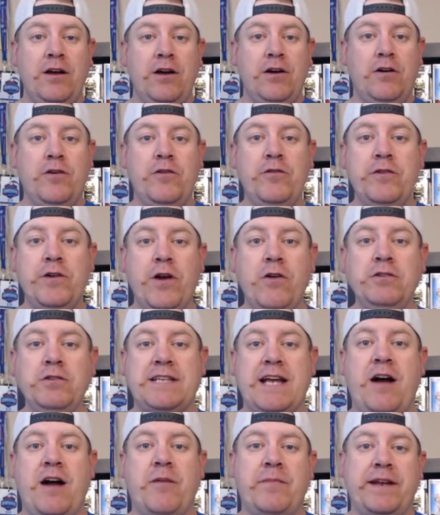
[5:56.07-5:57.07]
who knows
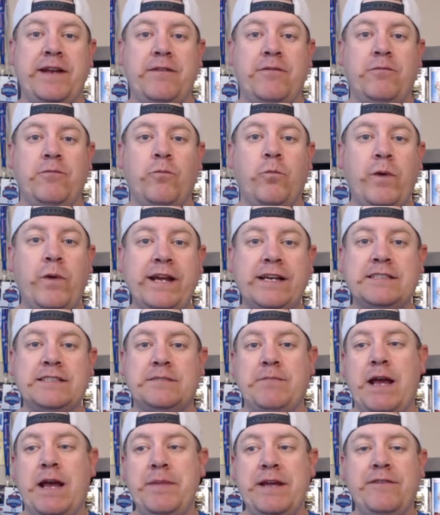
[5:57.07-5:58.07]
how many weeks,
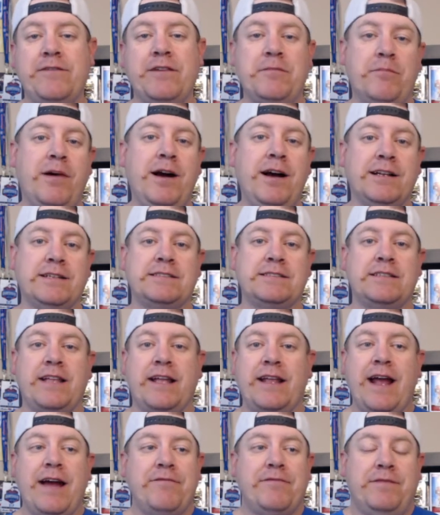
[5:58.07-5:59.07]
maybe even months.
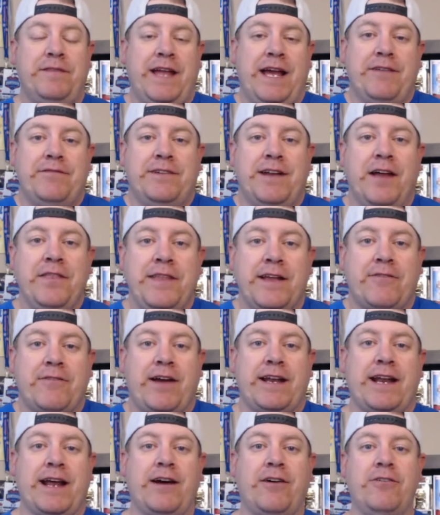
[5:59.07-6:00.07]
They have nothing
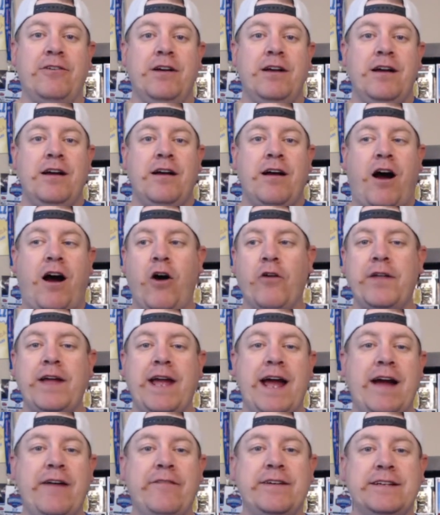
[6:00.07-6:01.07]
right now. All they
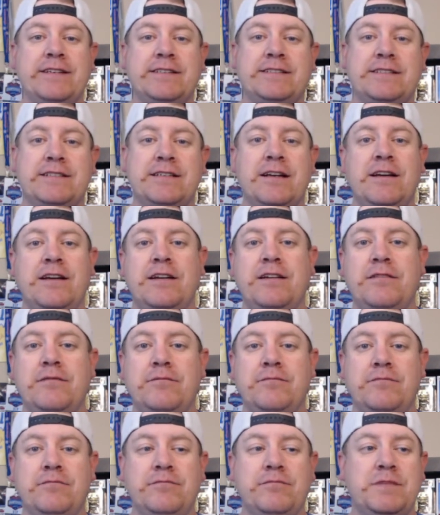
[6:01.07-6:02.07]
have is
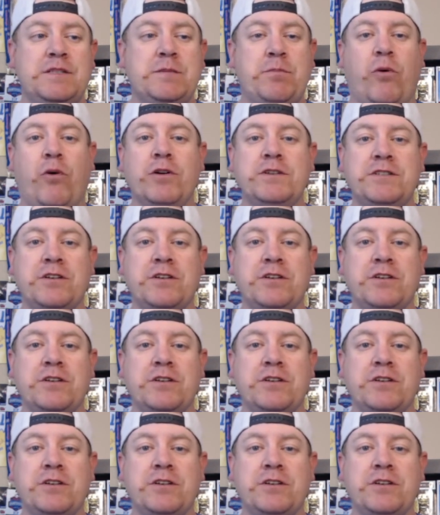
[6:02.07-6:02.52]
sports are